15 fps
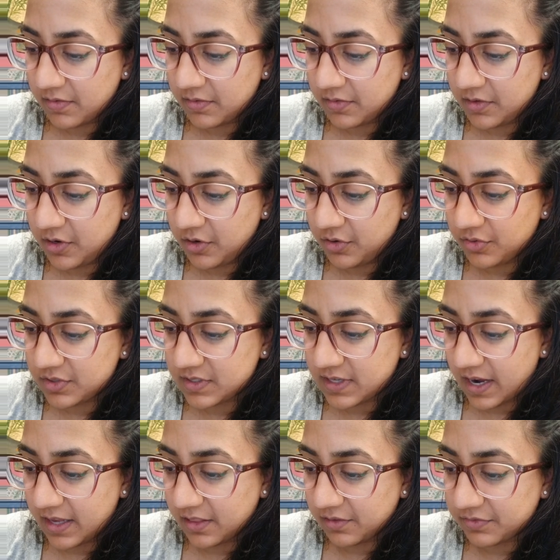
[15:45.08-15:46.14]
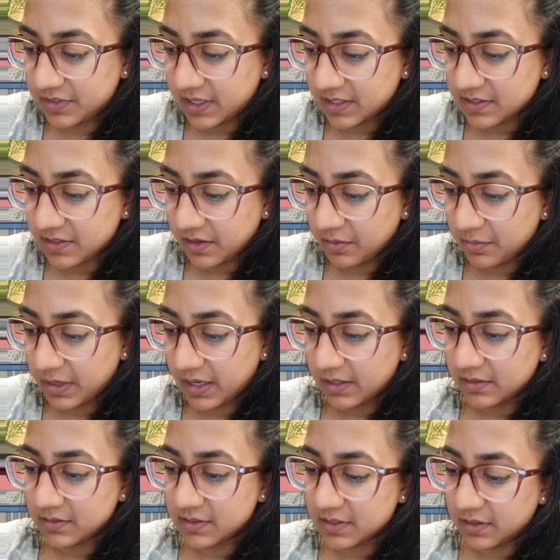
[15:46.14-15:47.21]
New style of testing
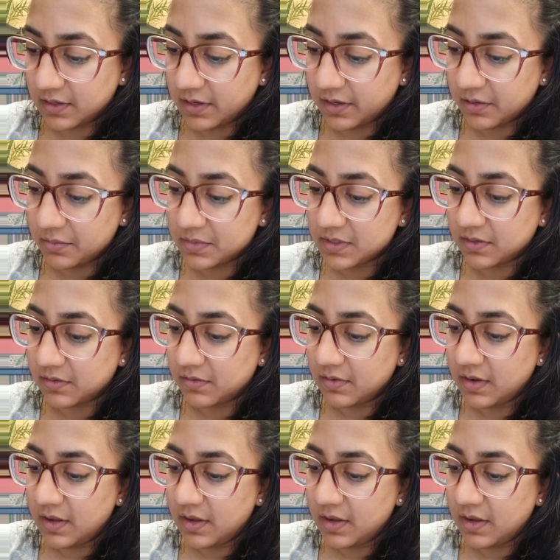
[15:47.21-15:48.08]
pens and nibs and...